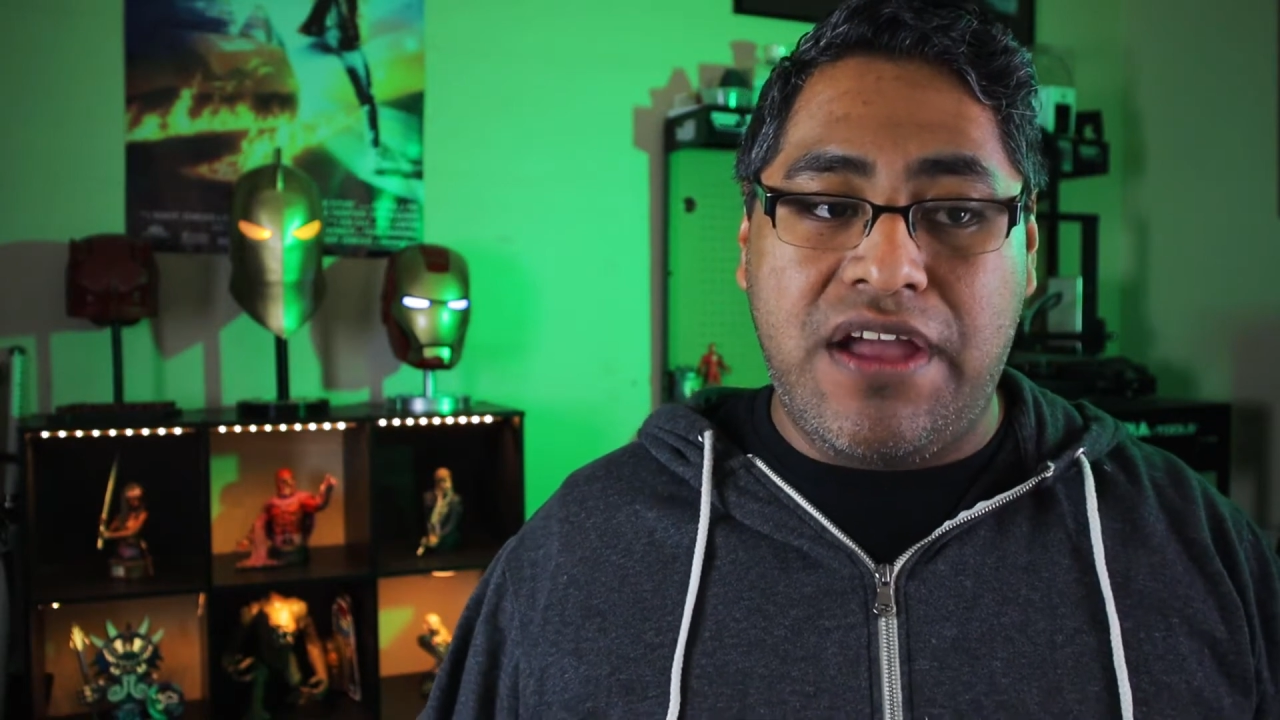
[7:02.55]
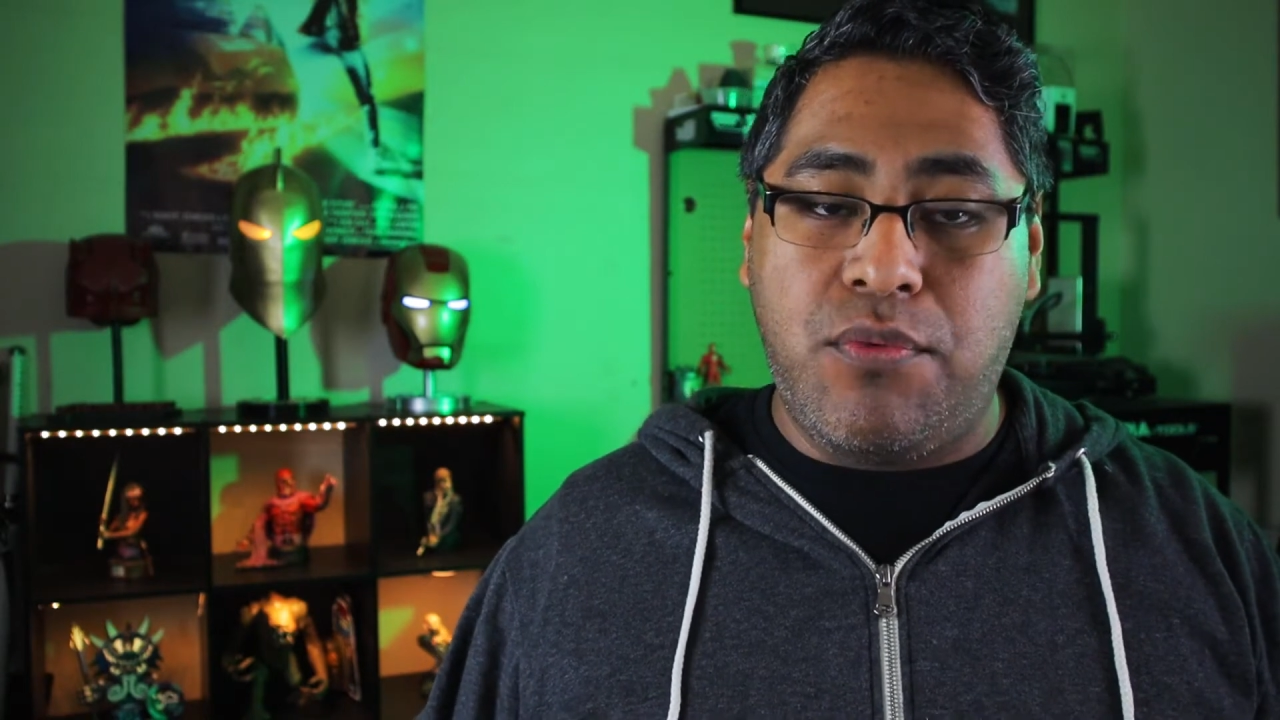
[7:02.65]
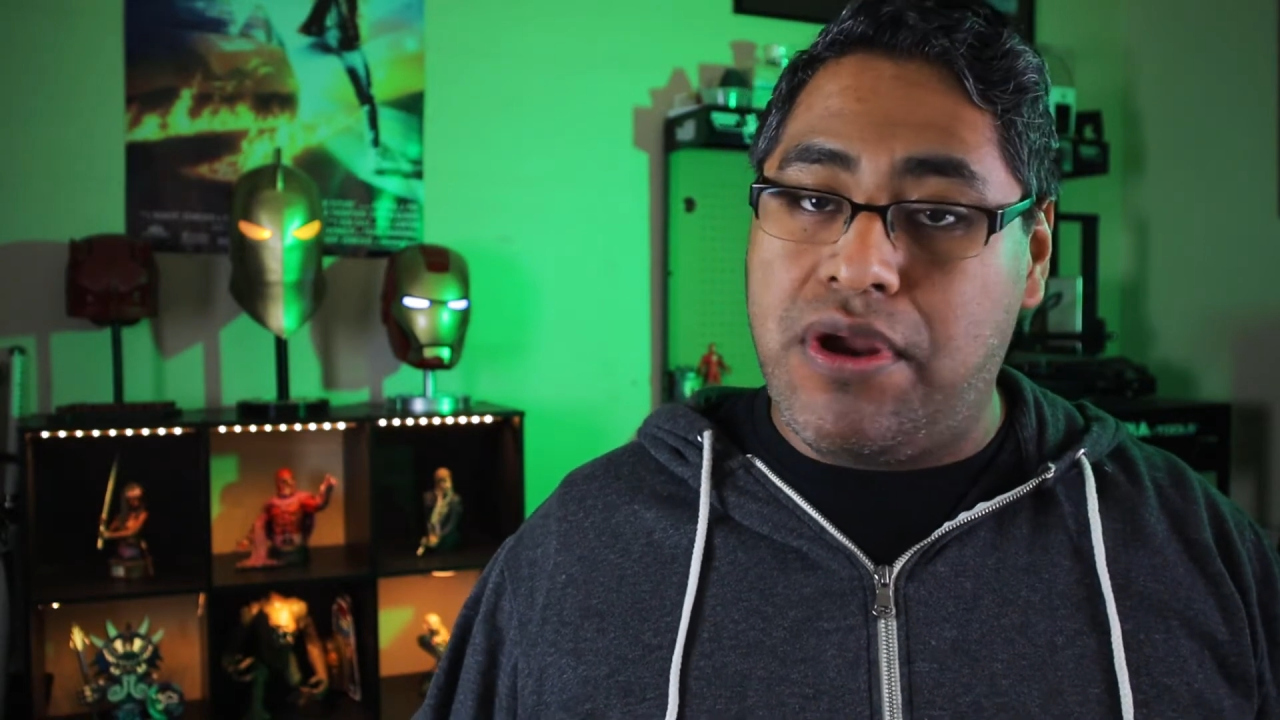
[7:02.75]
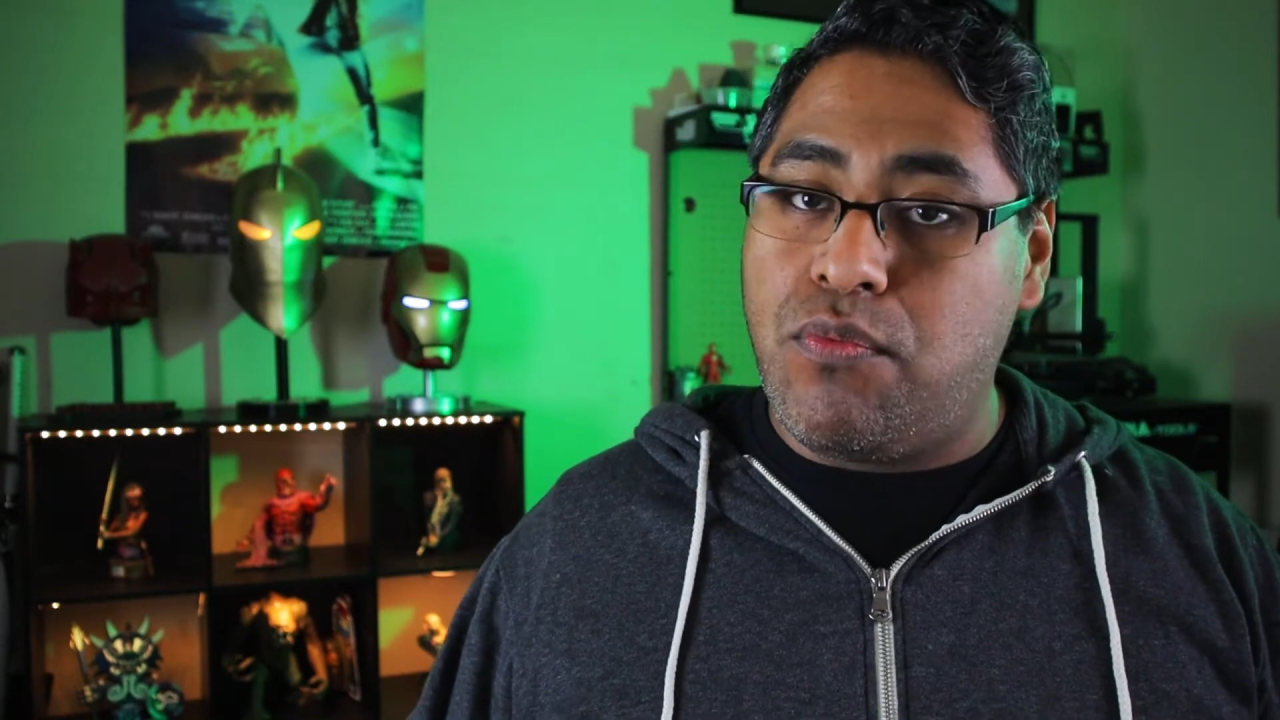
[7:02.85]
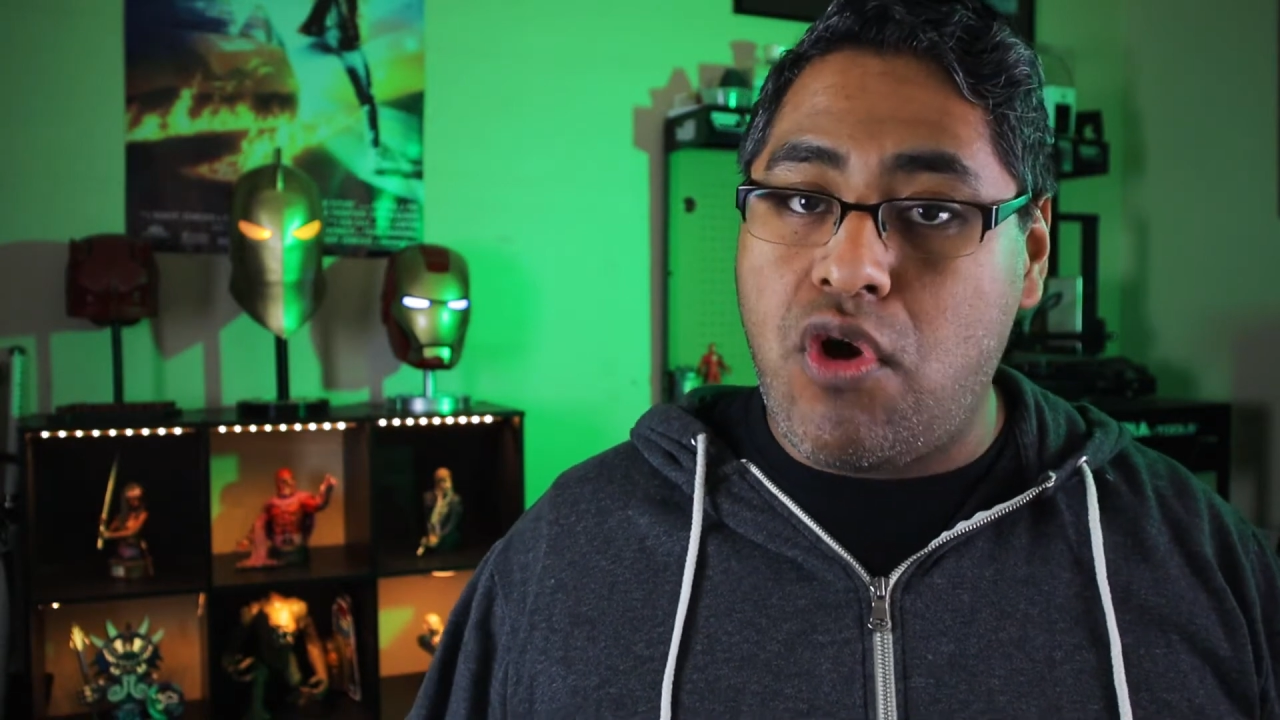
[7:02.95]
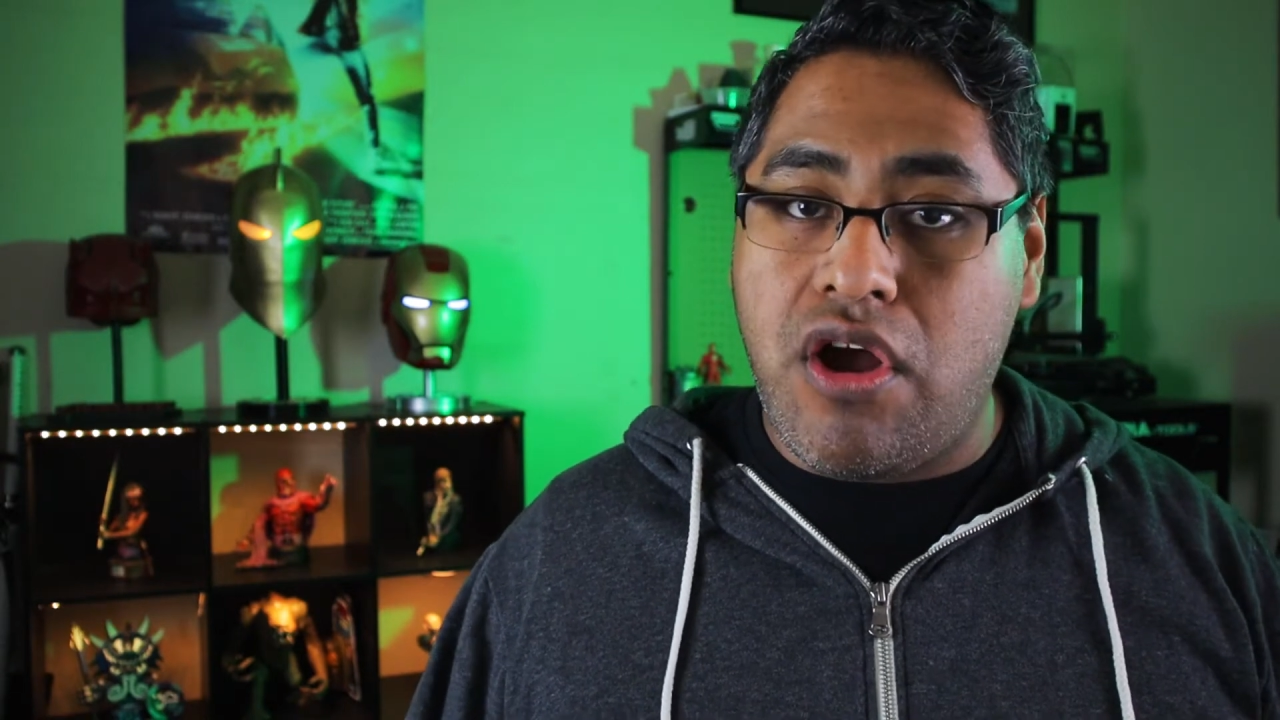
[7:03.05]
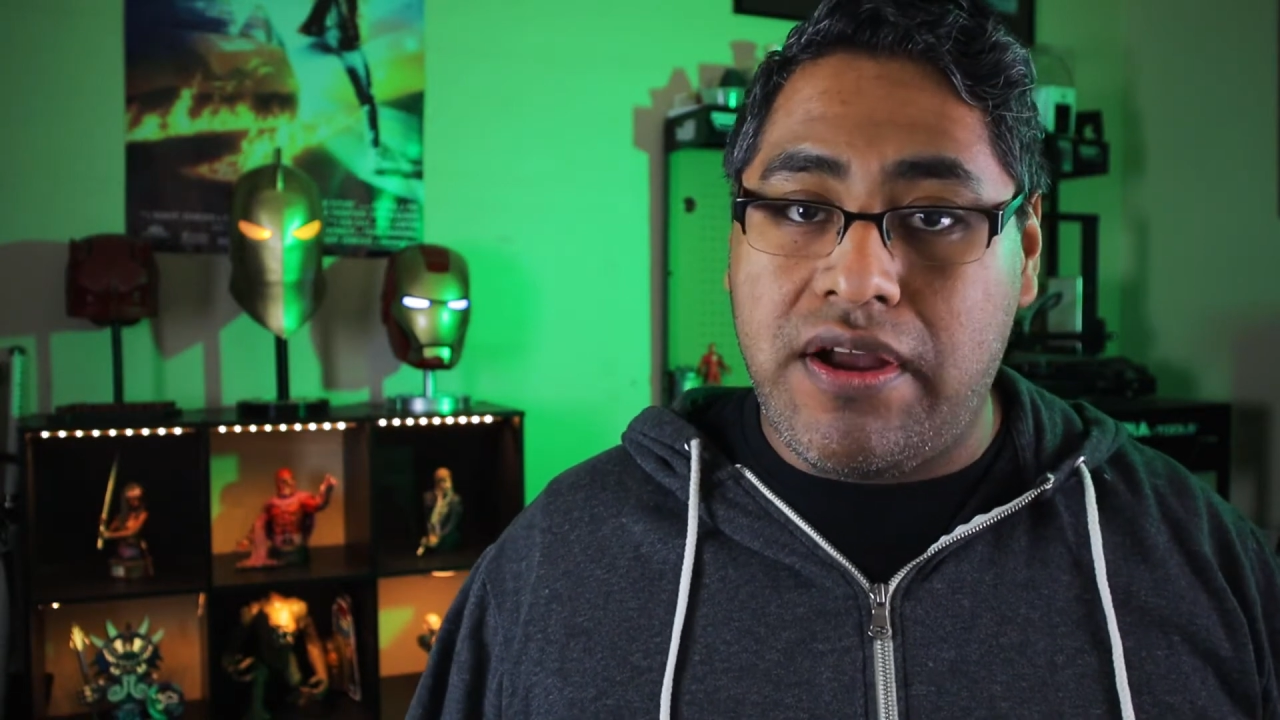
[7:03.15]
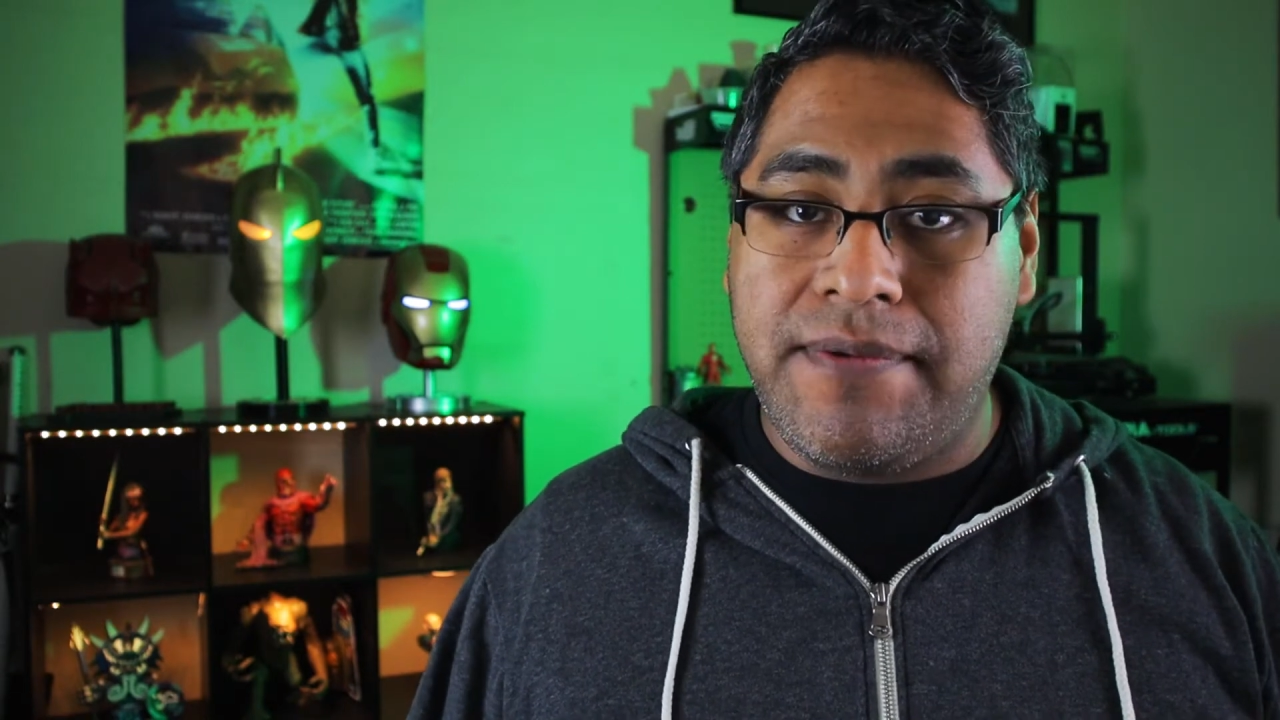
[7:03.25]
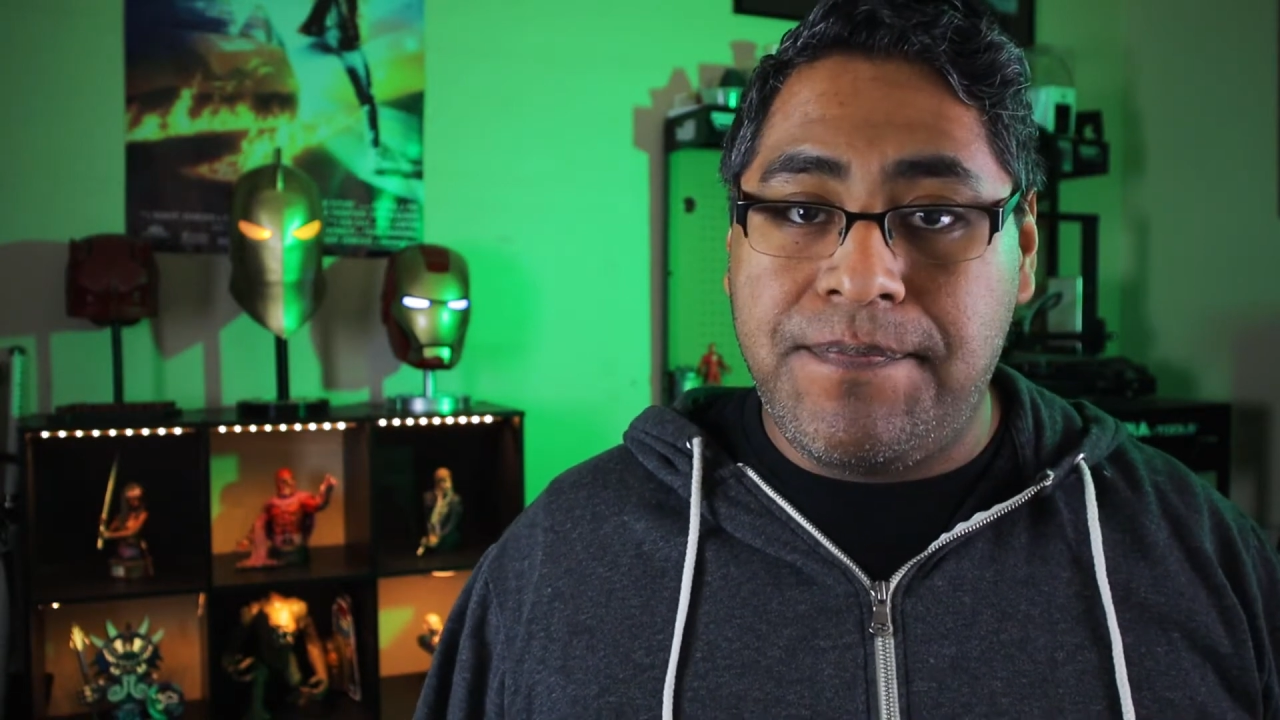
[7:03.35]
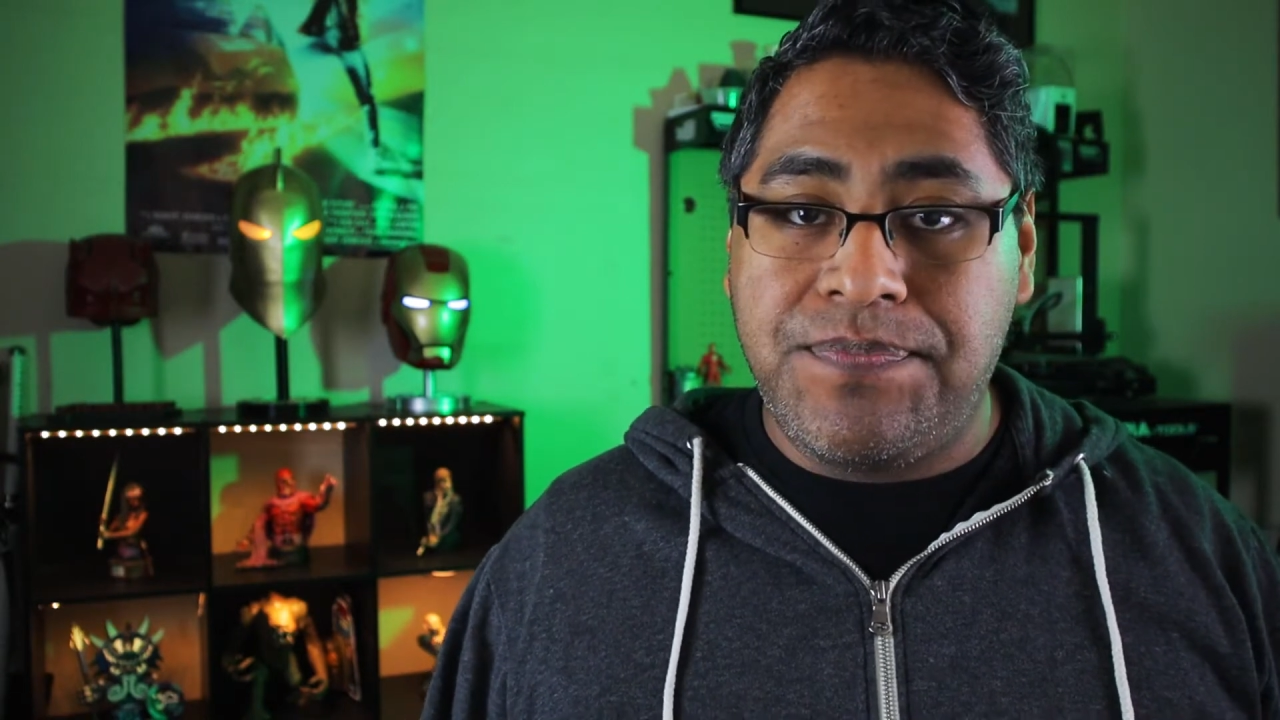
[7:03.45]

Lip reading: I went wrong.